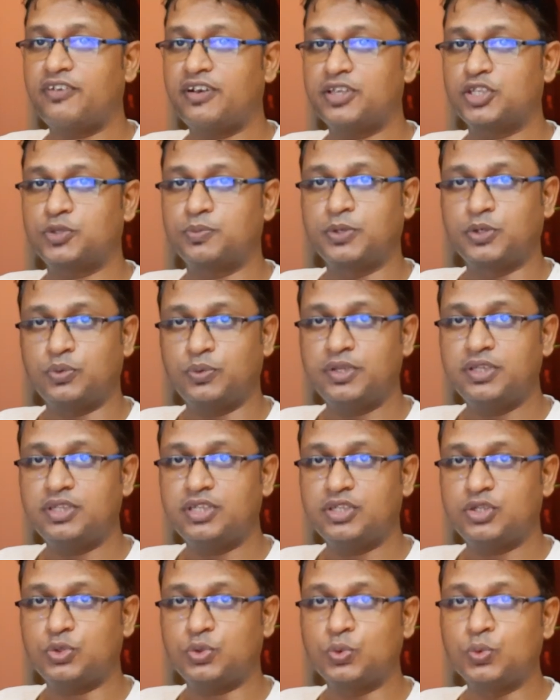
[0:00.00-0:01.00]
difference
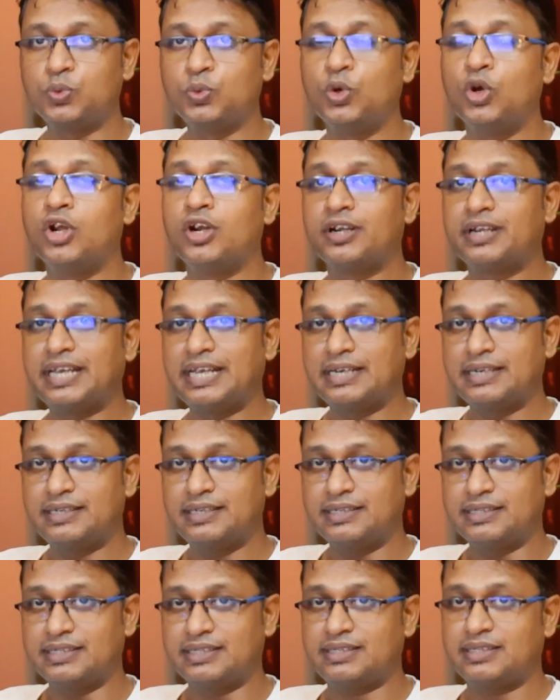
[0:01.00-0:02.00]
between these two
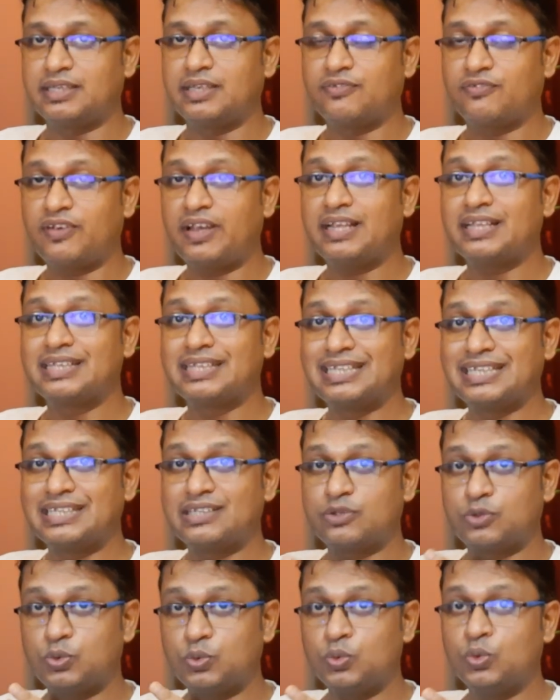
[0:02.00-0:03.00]
tendons, define
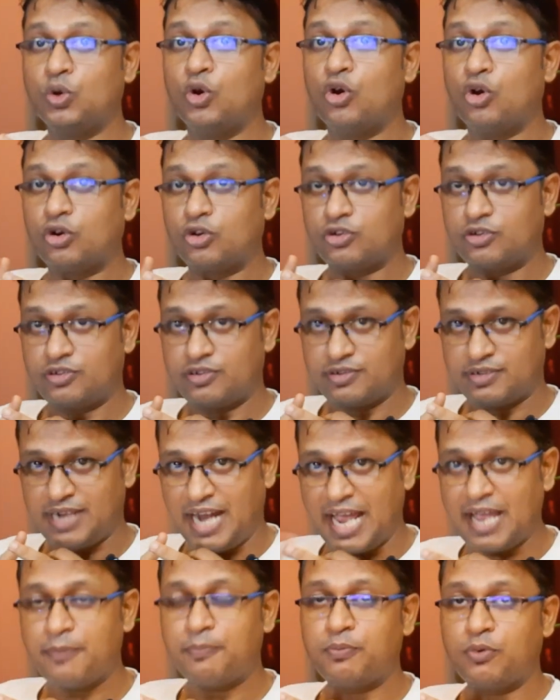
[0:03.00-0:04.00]
these two
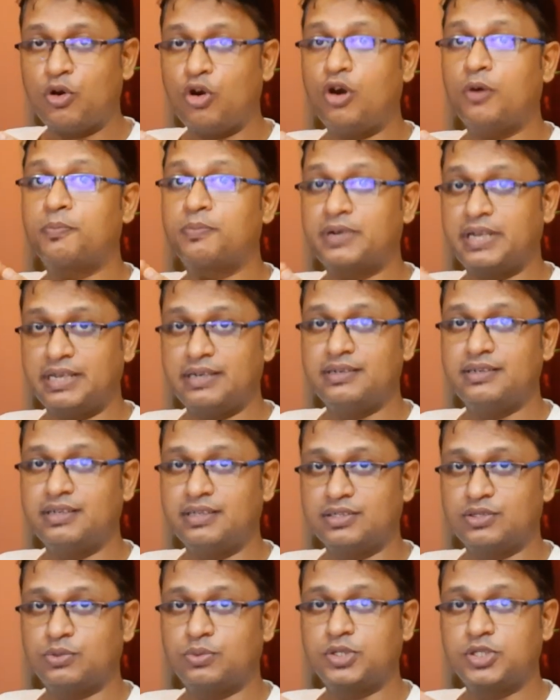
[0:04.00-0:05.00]
type of
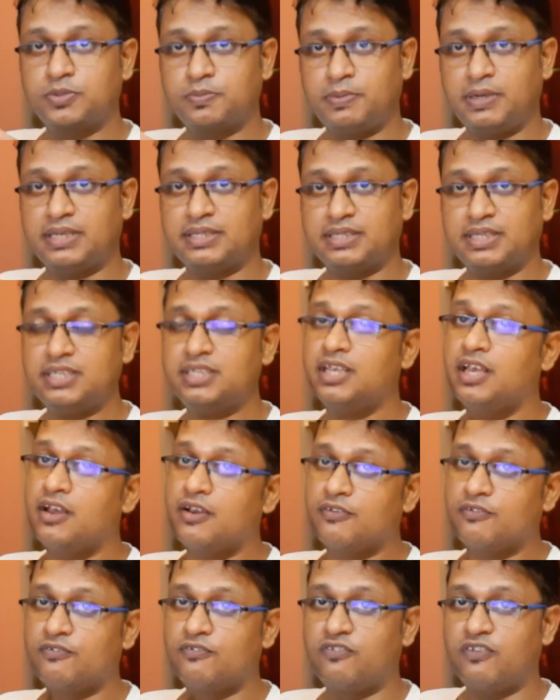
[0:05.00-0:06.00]
tendons which passes
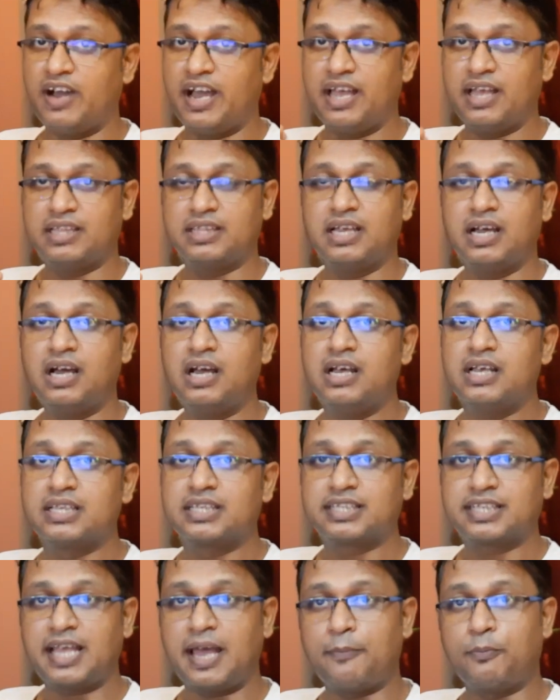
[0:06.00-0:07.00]
via the
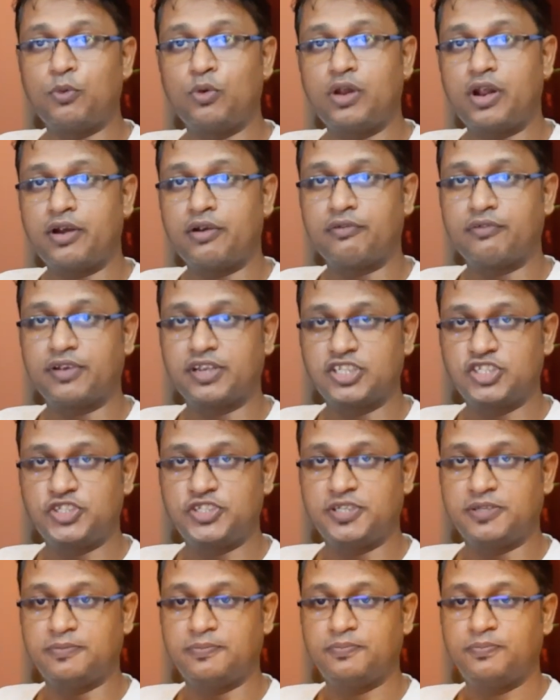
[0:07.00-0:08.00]
scapular
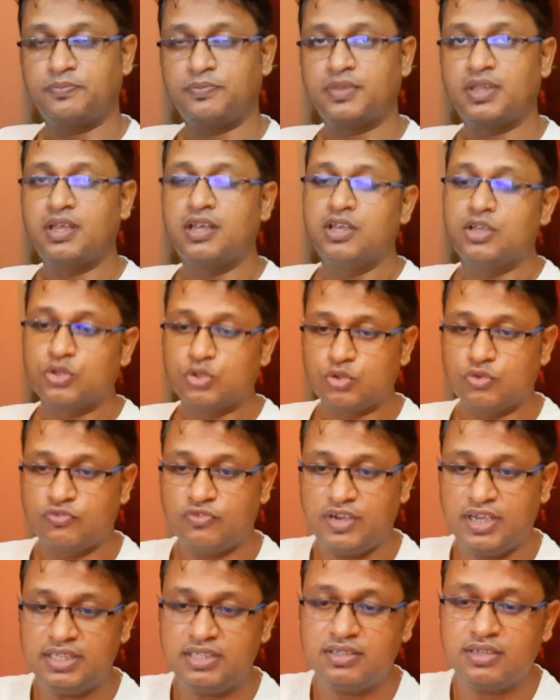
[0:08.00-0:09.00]
region. So
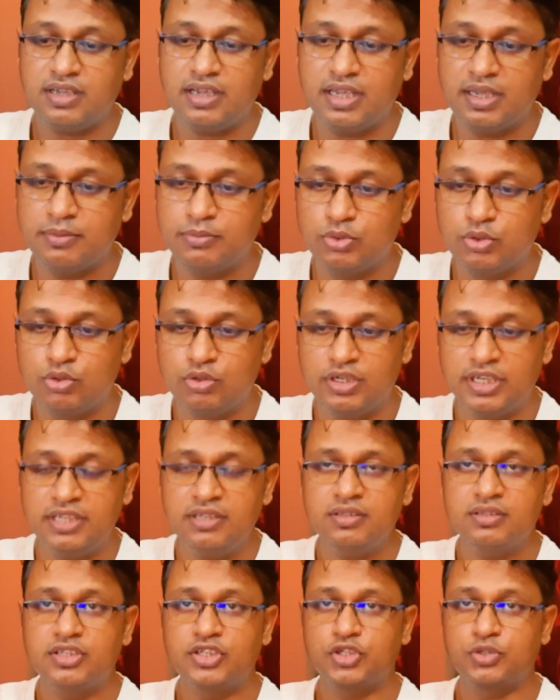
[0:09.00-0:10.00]
first I am
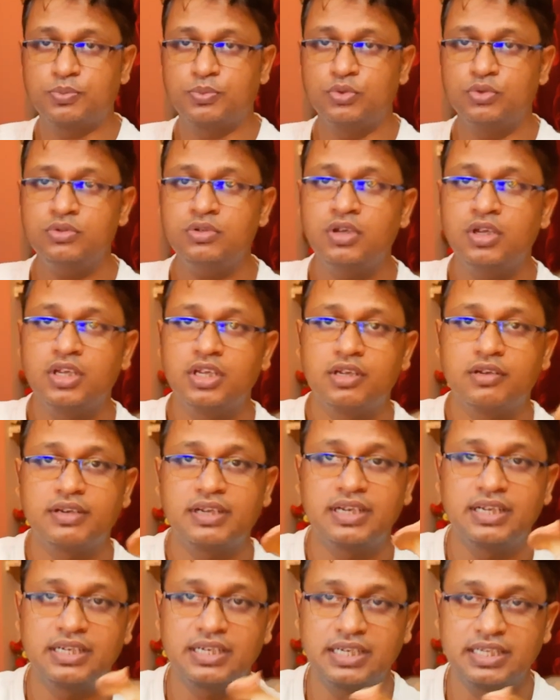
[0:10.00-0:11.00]
holding this bone.
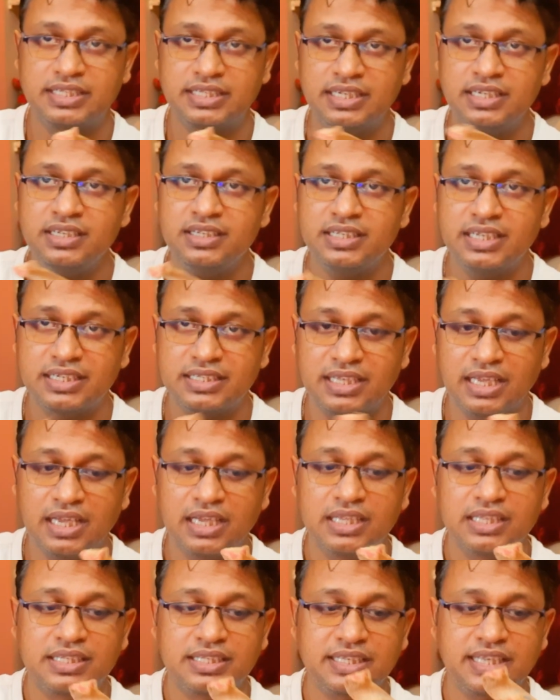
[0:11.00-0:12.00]
You can understand there's
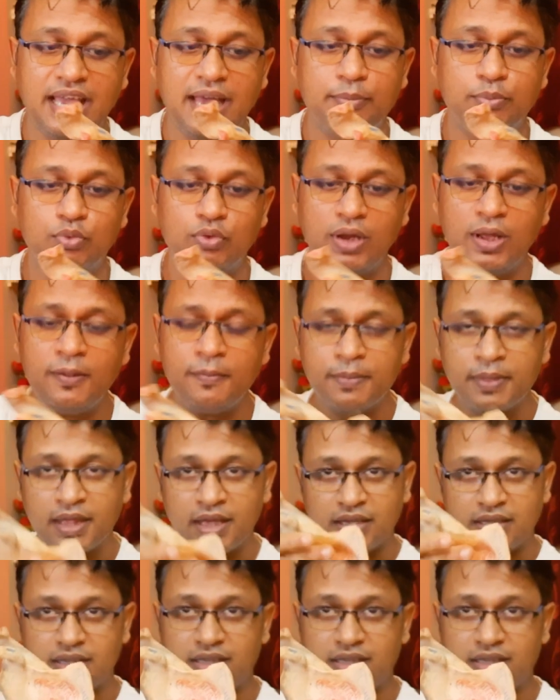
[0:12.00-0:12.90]
a scapula,